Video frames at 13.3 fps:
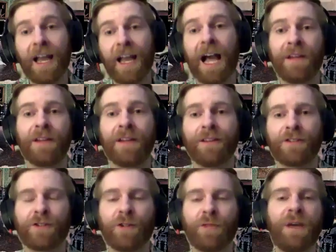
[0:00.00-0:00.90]
I mean, the
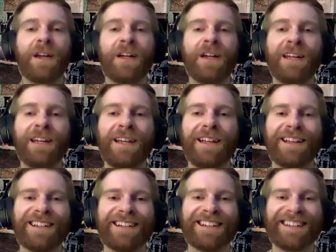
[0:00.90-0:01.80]

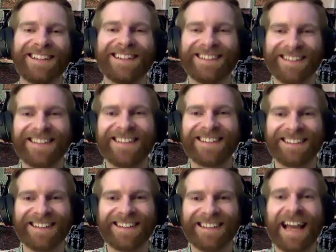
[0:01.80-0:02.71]
stupidity
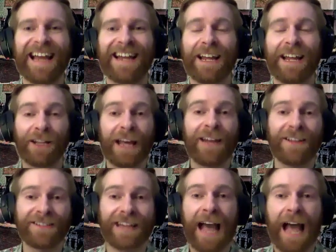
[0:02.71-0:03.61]
that led
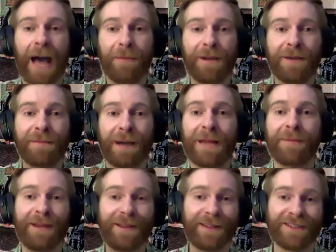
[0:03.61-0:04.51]
this to happen might
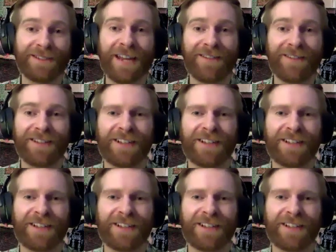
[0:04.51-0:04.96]
have been the saving.